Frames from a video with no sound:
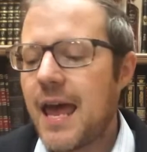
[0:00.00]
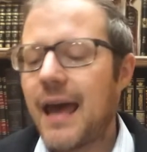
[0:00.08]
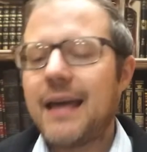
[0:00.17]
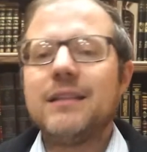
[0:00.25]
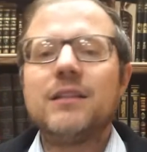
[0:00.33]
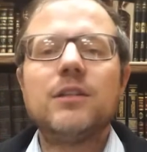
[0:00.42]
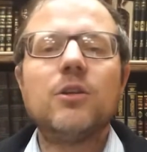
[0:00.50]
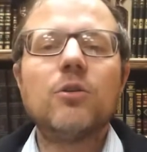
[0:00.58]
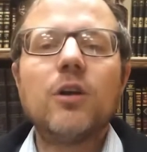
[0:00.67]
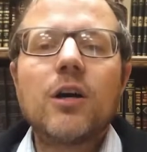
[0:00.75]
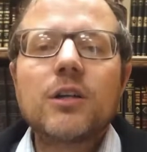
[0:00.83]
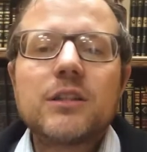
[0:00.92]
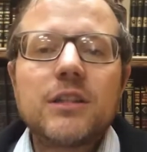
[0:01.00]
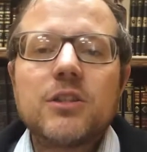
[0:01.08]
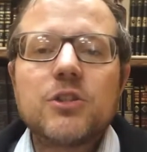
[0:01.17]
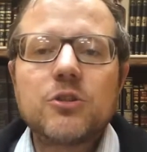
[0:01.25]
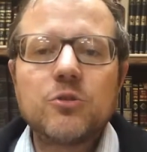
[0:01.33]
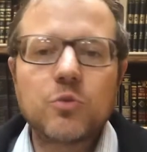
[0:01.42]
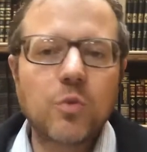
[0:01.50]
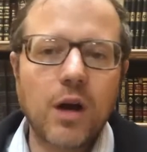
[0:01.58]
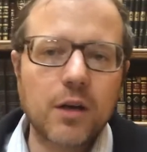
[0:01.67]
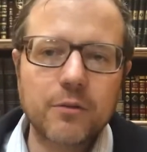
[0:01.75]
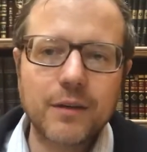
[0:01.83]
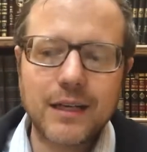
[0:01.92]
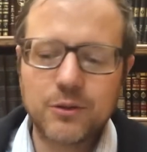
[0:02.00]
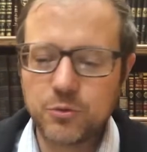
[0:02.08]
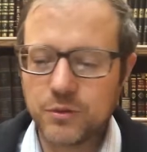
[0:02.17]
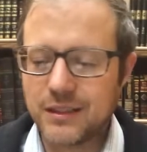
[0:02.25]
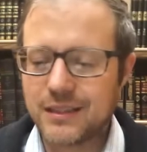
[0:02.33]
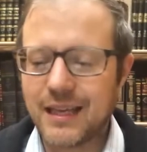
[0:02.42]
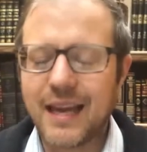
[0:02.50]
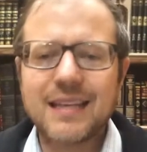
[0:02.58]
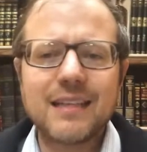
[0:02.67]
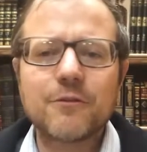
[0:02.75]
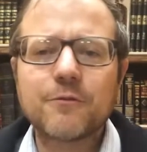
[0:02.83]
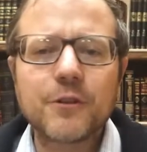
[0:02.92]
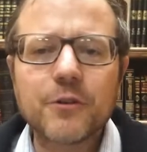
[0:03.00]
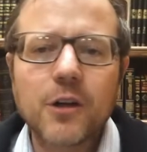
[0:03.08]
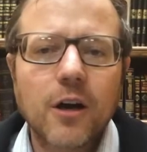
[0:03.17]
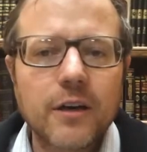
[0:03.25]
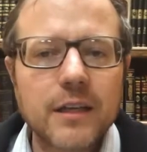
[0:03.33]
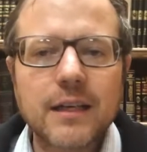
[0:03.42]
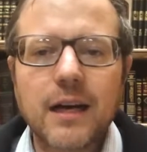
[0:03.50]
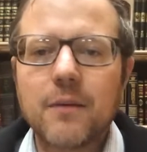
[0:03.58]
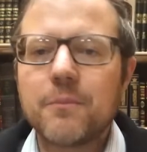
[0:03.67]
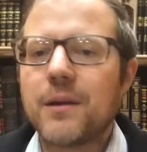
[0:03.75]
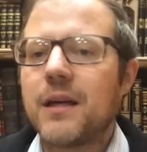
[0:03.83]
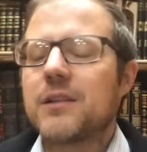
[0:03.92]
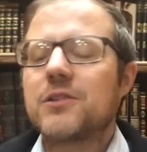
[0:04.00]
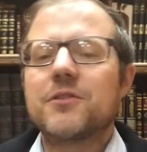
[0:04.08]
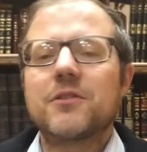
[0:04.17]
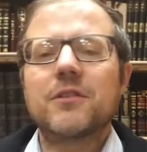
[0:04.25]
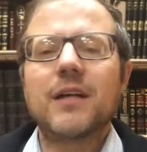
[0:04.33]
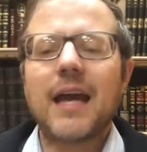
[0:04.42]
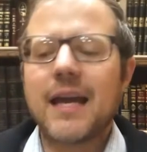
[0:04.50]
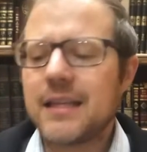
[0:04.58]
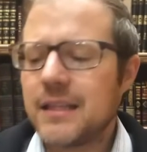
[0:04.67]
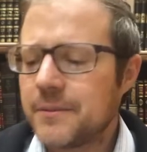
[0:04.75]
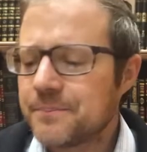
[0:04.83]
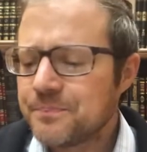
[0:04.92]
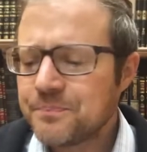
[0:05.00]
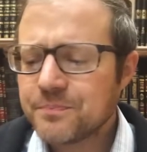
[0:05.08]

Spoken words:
and no longer did the Jews walk around with any inferiority complex or any